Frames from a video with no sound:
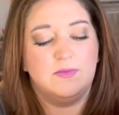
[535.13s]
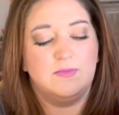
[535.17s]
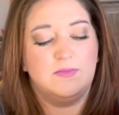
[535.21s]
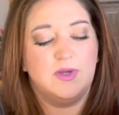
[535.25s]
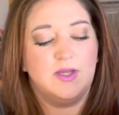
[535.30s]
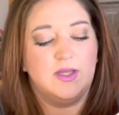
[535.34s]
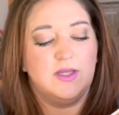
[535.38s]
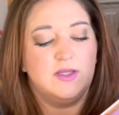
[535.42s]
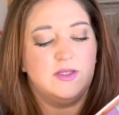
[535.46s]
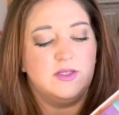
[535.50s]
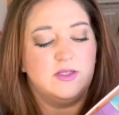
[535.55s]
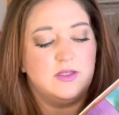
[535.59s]

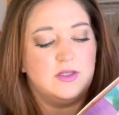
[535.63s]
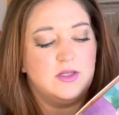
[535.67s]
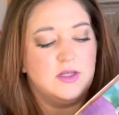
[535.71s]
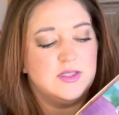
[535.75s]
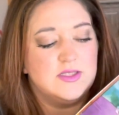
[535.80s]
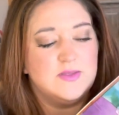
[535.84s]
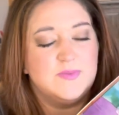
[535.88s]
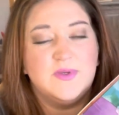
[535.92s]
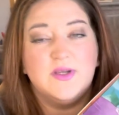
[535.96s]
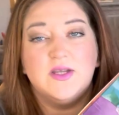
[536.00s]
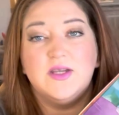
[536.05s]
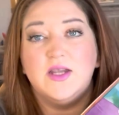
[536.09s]
My
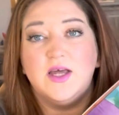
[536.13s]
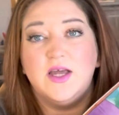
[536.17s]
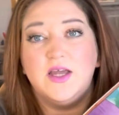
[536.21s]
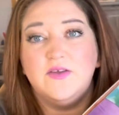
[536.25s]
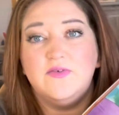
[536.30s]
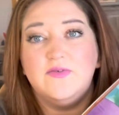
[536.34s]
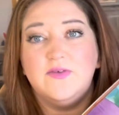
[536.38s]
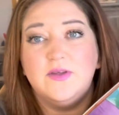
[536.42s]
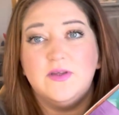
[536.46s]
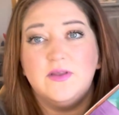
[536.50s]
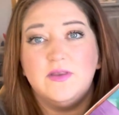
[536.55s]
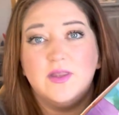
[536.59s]
husband and I
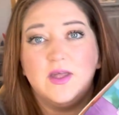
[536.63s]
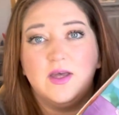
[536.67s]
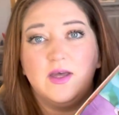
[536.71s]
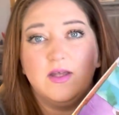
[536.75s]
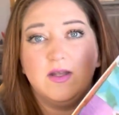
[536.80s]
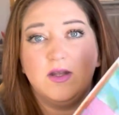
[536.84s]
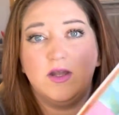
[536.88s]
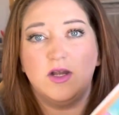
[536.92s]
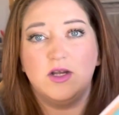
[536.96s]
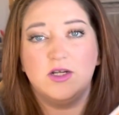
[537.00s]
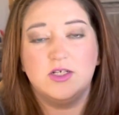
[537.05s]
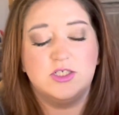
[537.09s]
feel that
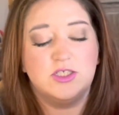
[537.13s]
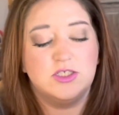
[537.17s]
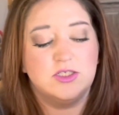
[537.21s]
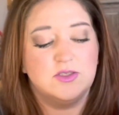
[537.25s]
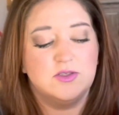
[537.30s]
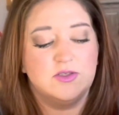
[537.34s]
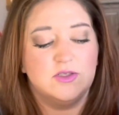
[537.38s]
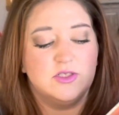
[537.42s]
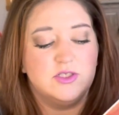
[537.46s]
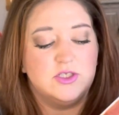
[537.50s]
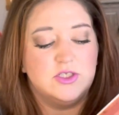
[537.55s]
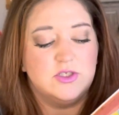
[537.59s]
our
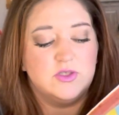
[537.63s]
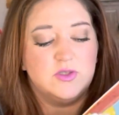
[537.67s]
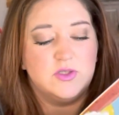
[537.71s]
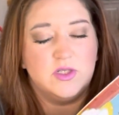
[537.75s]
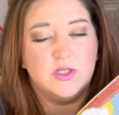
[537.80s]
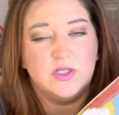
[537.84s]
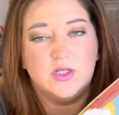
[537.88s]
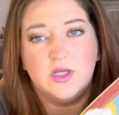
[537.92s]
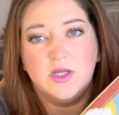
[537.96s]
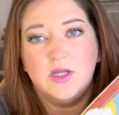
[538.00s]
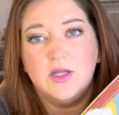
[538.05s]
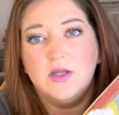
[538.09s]
children
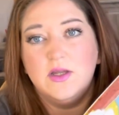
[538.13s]
should